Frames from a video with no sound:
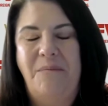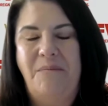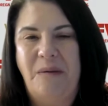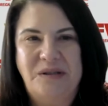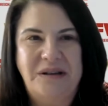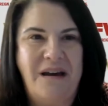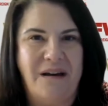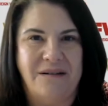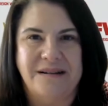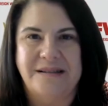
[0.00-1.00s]
members of
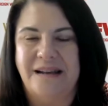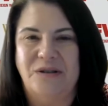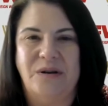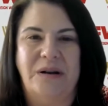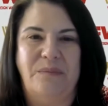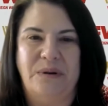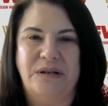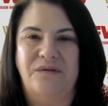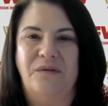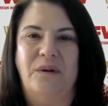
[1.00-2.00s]
Congress and try to
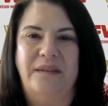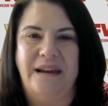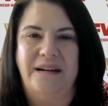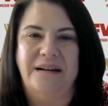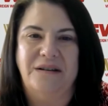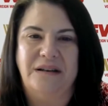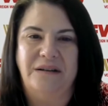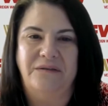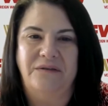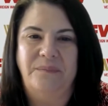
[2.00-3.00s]
push forward that
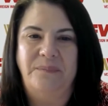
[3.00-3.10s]
initiative.